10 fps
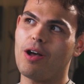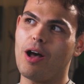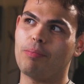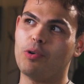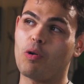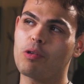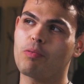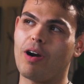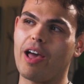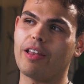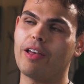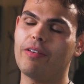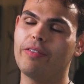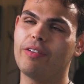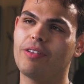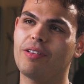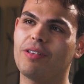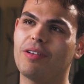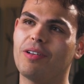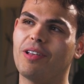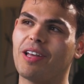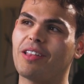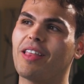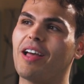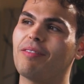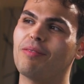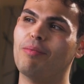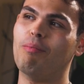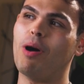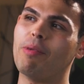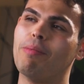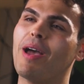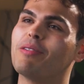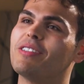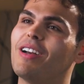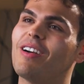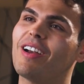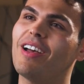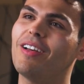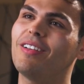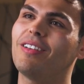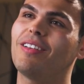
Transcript: Up north where I live, like that Mummy Mountain area